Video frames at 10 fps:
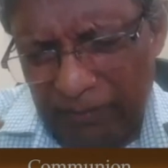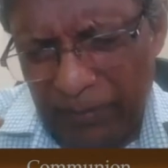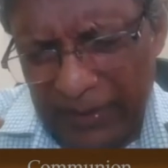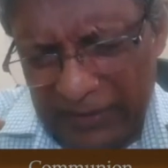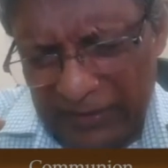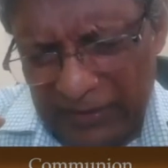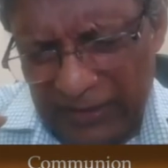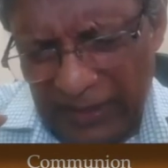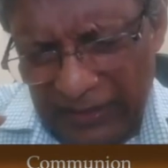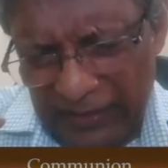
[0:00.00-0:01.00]

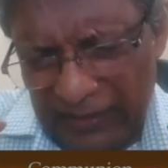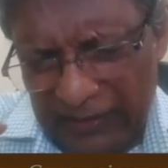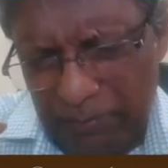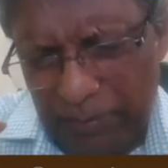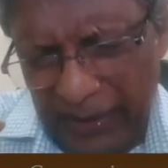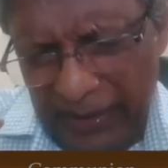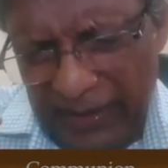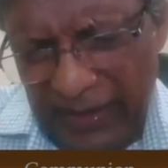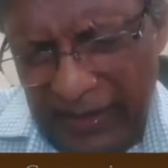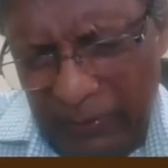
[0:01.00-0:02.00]
partake this bread
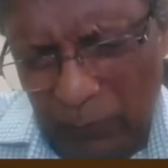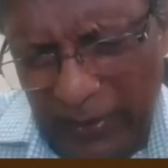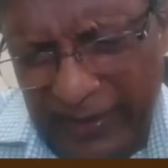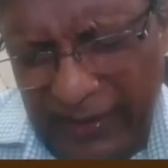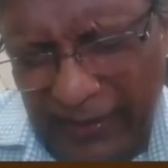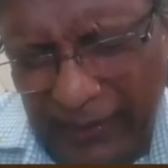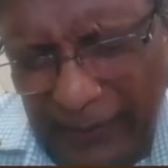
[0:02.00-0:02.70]
and wine.